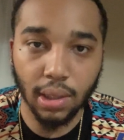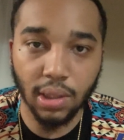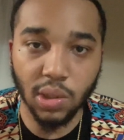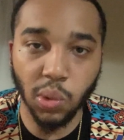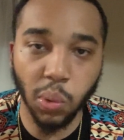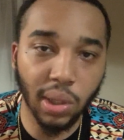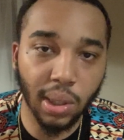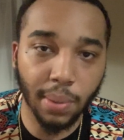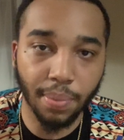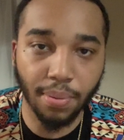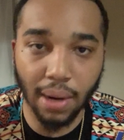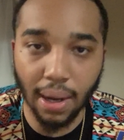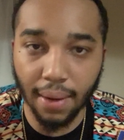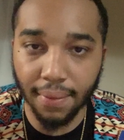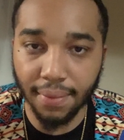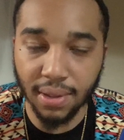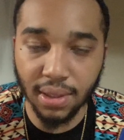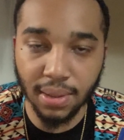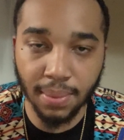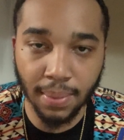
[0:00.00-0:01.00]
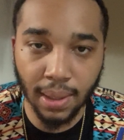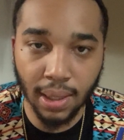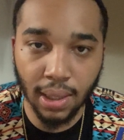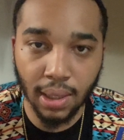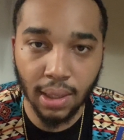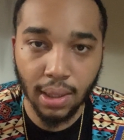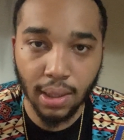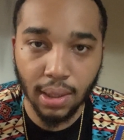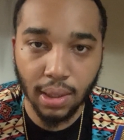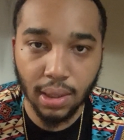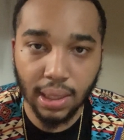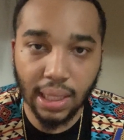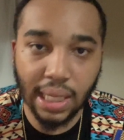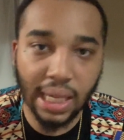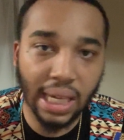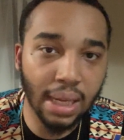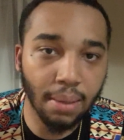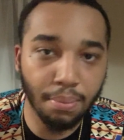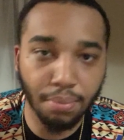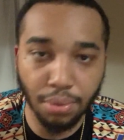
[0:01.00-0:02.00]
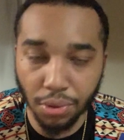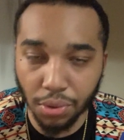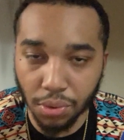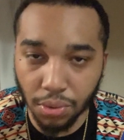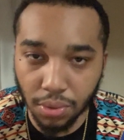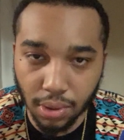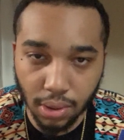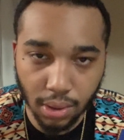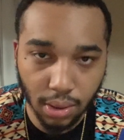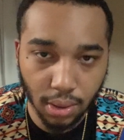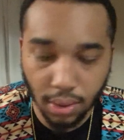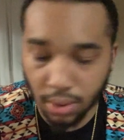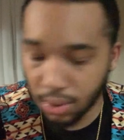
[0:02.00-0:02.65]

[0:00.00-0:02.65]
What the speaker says: prophets, man. Hebrews.